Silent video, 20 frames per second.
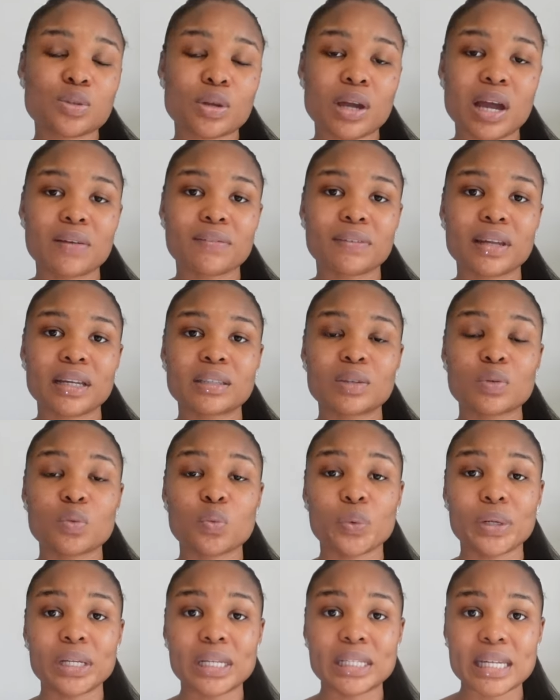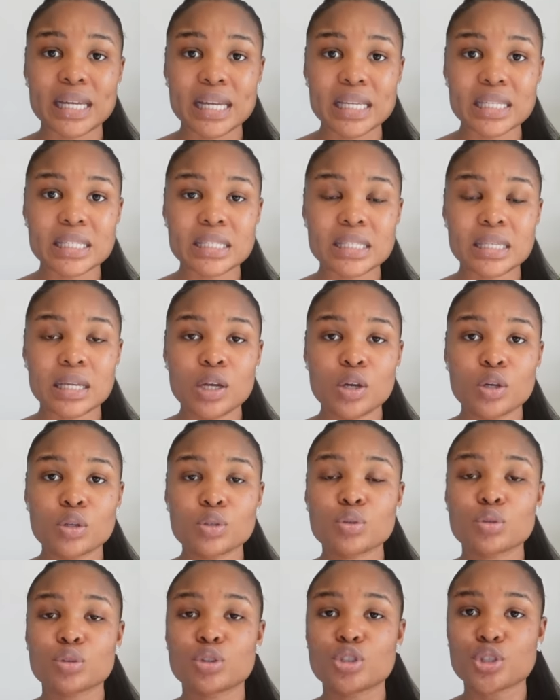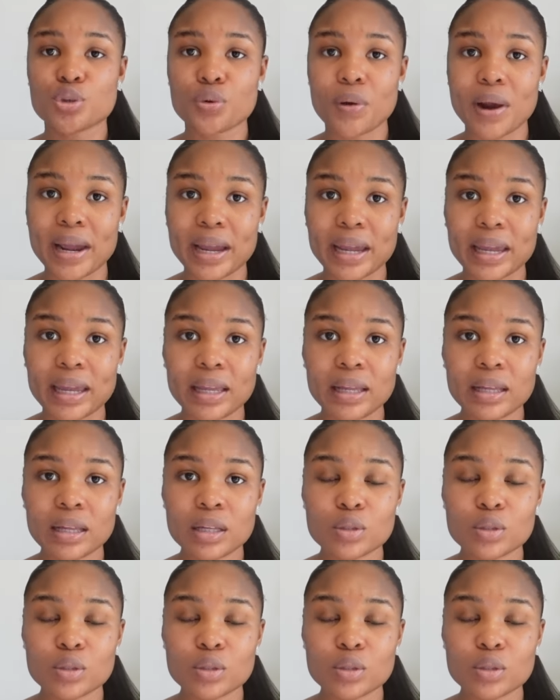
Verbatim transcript: to have like the willingness to try,